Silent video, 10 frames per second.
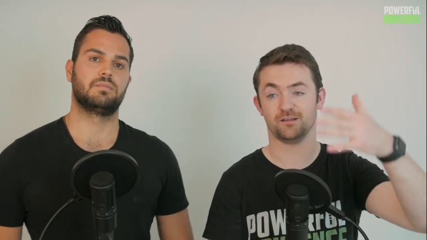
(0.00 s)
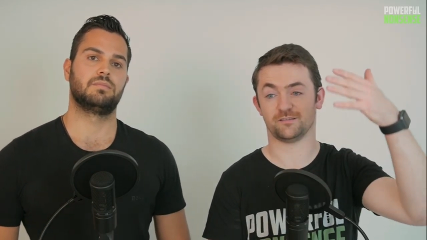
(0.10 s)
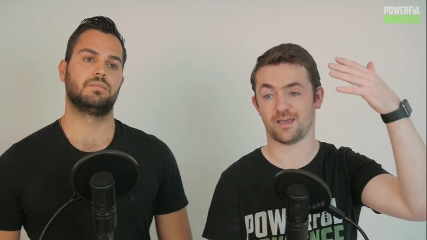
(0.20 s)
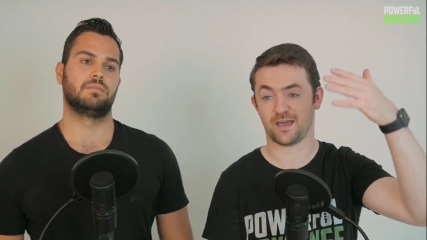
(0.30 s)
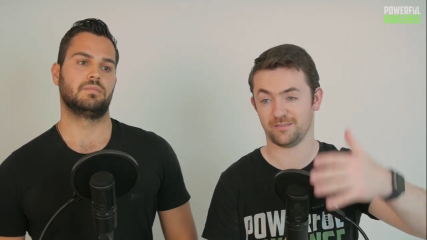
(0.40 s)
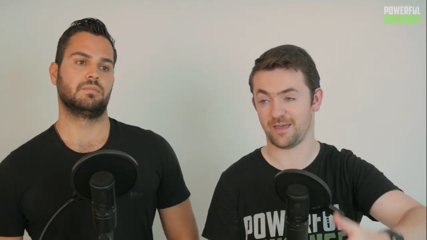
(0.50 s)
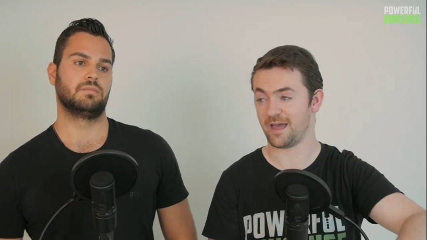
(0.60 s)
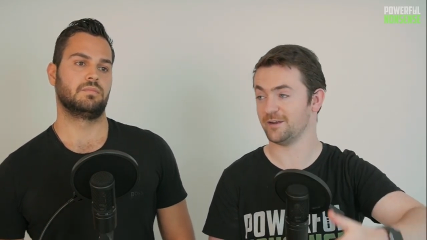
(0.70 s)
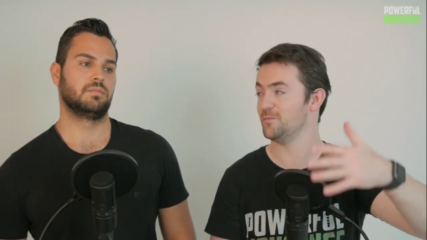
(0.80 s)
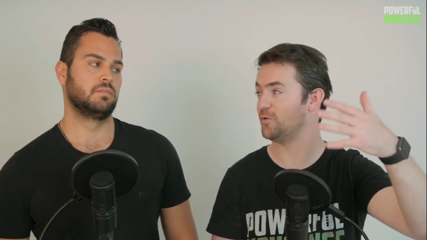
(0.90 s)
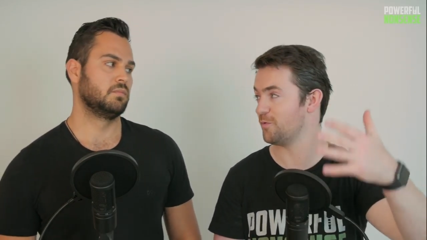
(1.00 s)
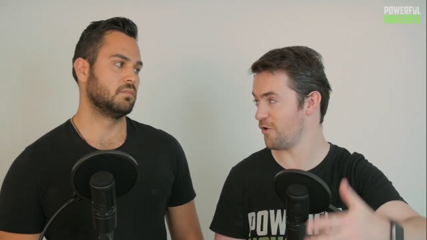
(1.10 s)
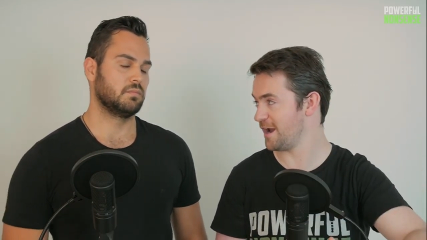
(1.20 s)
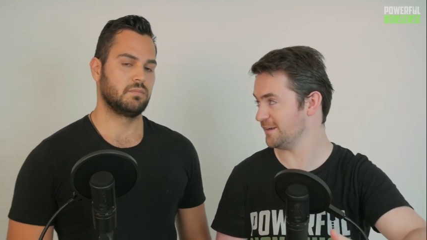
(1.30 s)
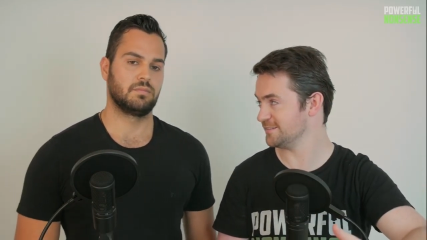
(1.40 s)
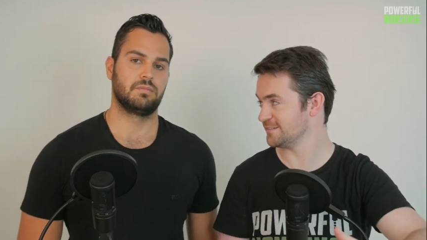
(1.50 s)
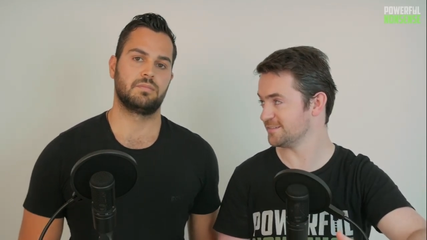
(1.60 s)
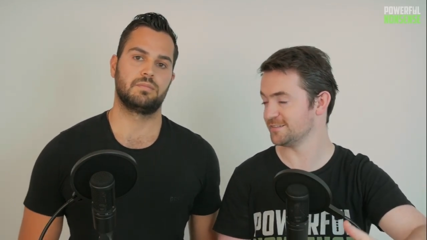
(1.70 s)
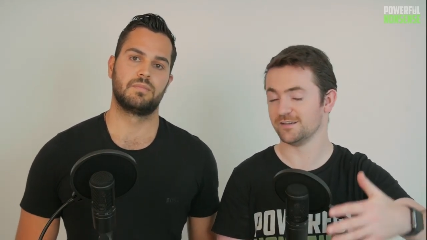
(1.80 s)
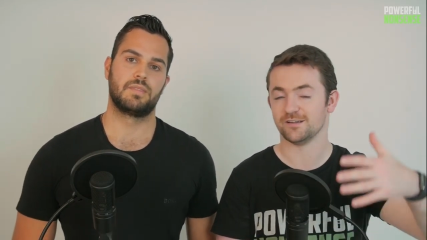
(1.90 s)
Speaker 1: It's animal
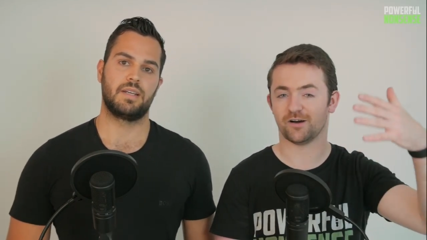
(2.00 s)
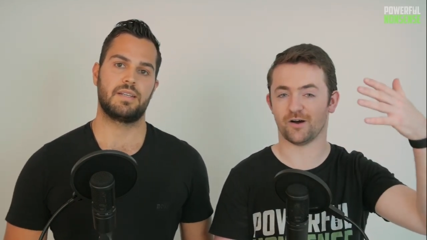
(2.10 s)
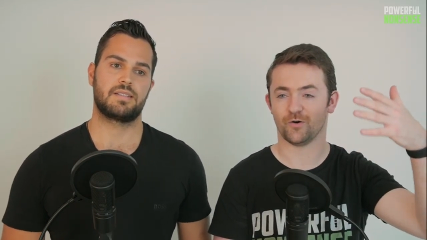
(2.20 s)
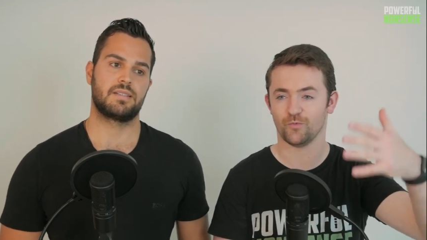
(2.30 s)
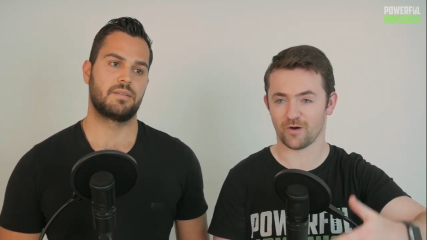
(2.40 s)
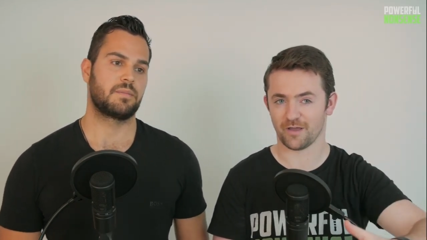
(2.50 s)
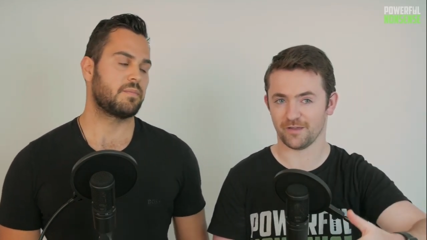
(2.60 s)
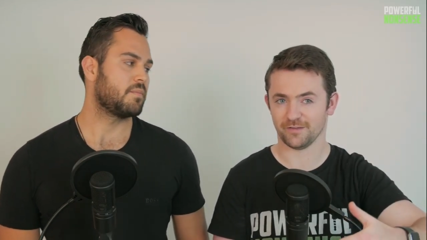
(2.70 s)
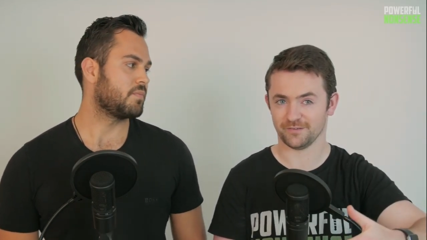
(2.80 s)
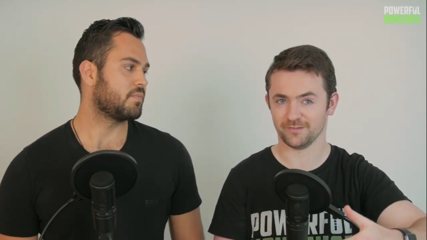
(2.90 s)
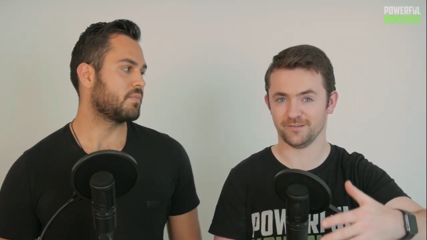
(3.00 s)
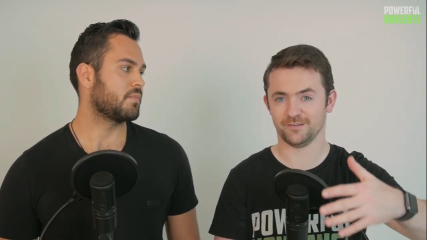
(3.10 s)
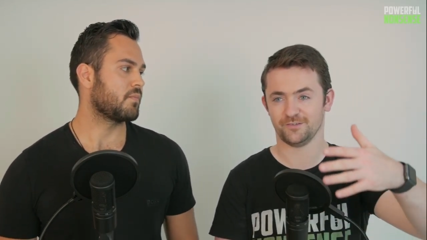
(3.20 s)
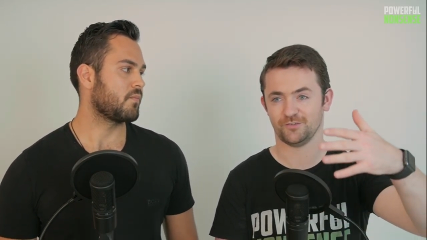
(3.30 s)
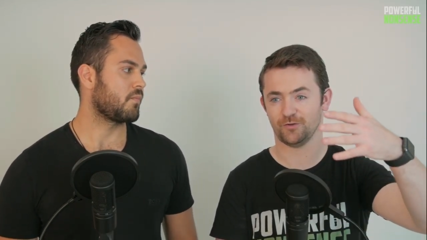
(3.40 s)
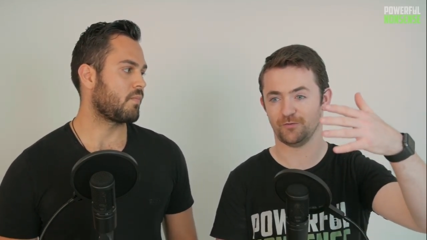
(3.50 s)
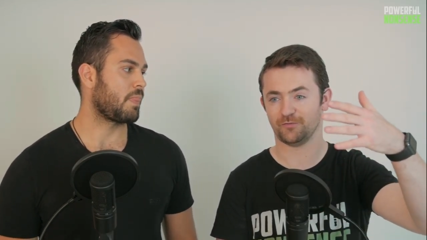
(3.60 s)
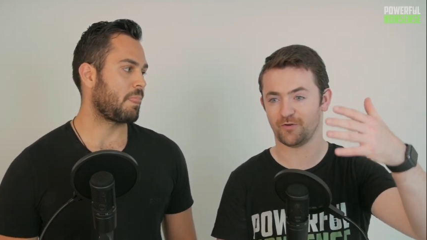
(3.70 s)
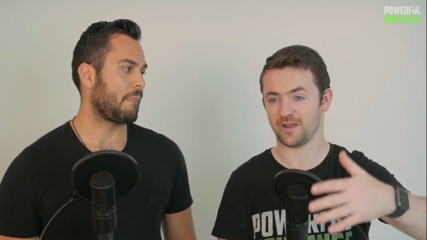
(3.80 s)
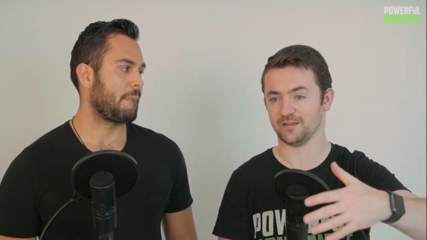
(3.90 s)
brains yes. are wired to
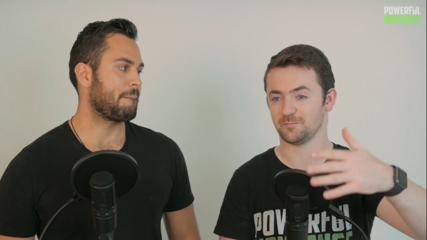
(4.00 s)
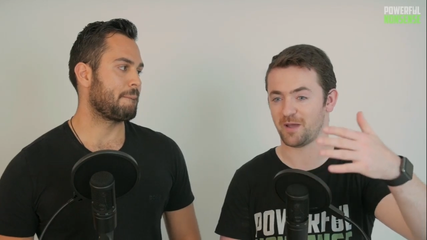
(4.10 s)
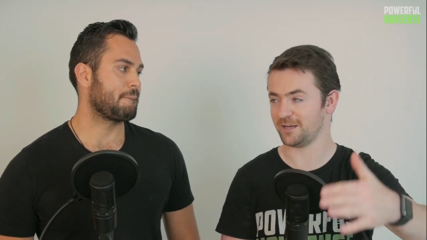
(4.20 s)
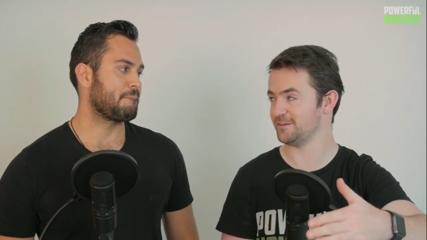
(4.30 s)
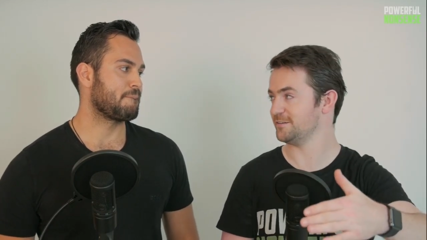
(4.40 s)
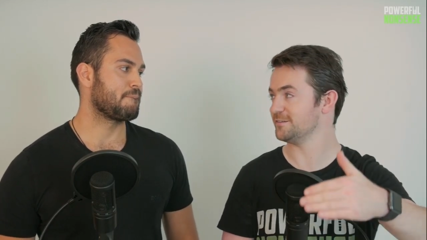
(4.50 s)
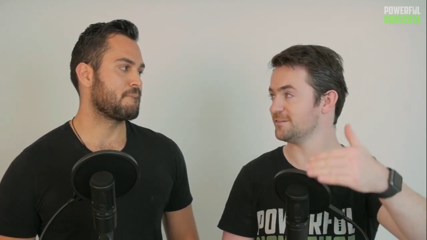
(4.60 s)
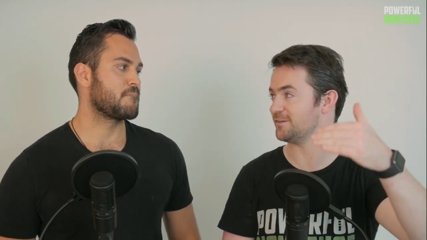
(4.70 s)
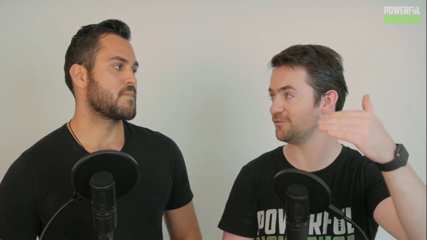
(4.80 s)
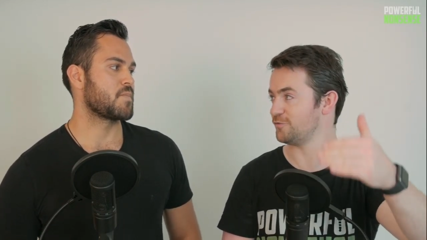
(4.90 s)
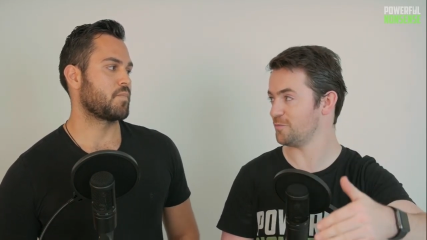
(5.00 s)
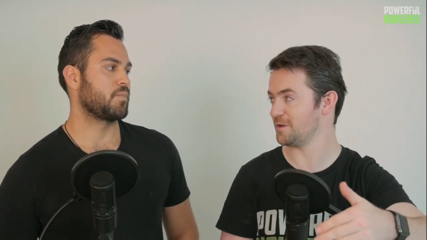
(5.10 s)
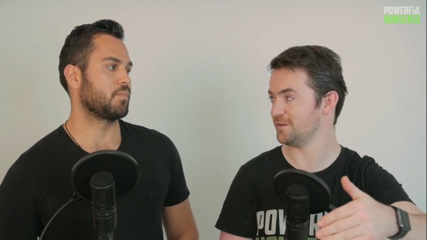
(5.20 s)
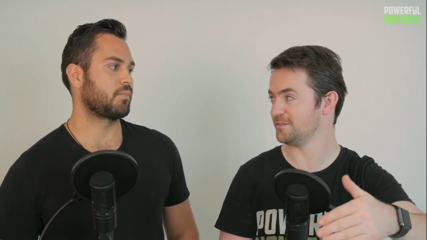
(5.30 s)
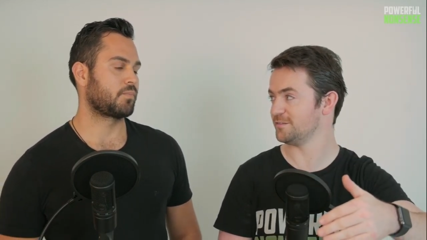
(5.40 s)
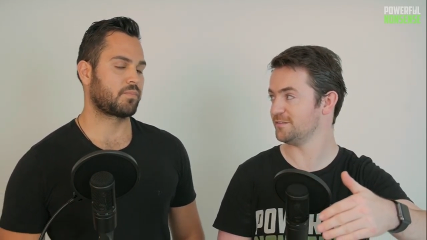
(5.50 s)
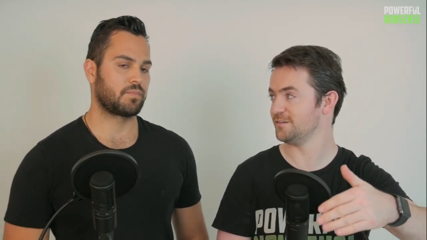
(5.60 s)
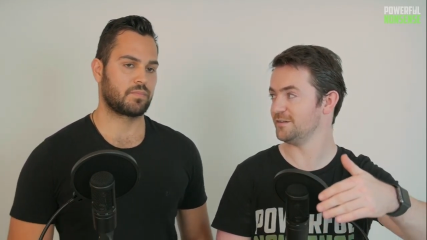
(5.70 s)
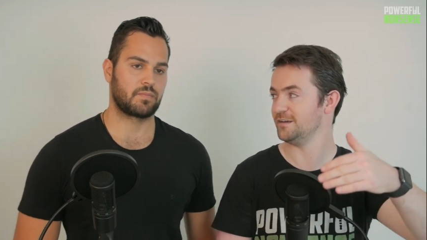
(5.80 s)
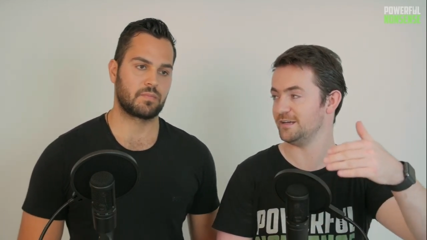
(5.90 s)
find patterns and formulas
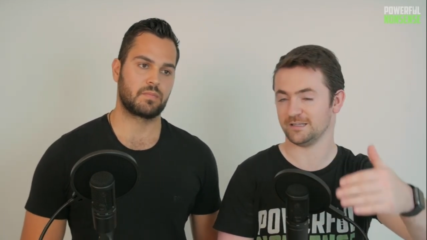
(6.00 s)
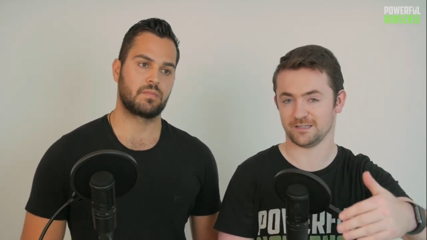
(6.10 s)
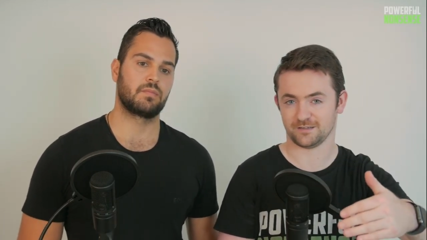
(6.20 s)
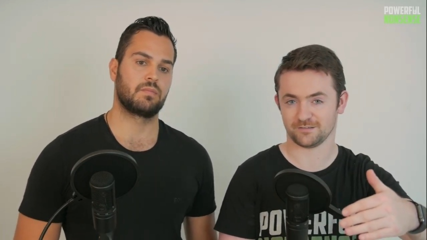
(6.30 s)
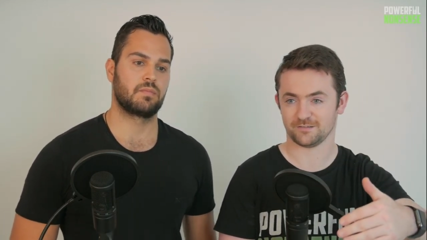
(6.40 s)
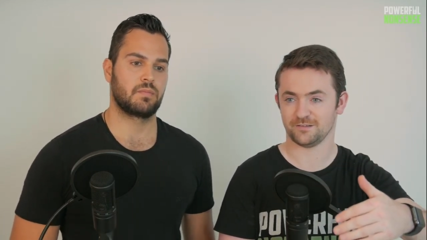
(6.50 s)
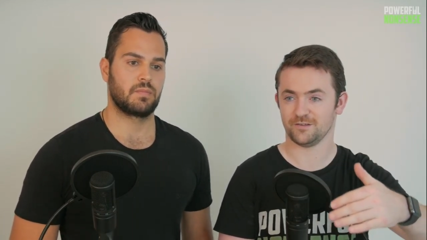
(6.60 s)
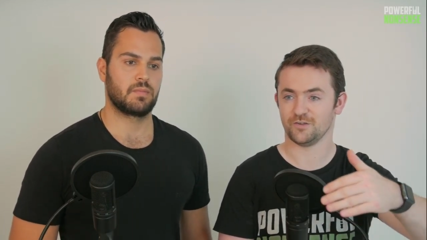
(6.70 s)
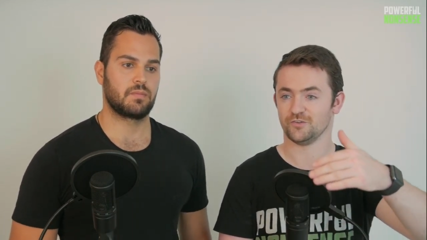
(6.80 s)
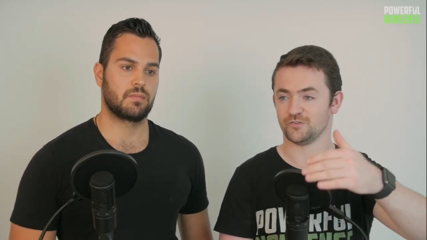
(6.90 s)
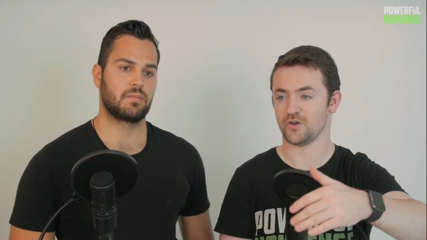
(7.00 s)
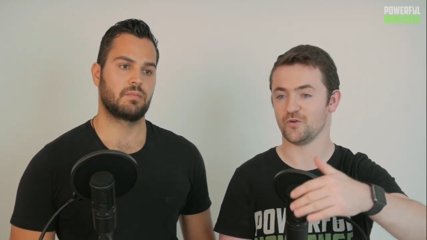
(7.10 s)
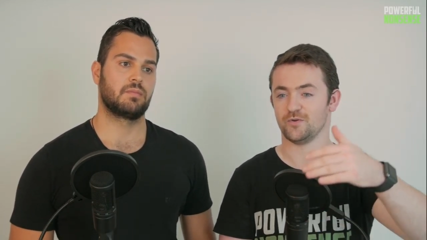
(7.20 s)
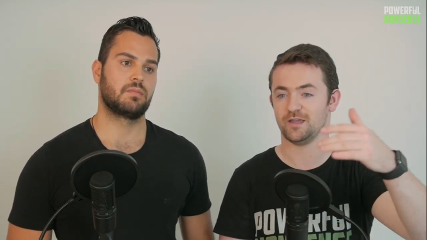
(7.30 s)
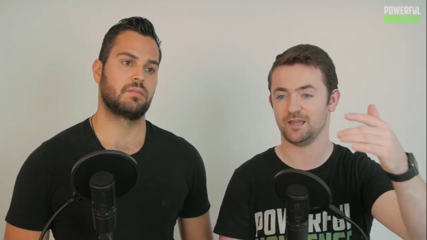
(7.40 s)
in things. So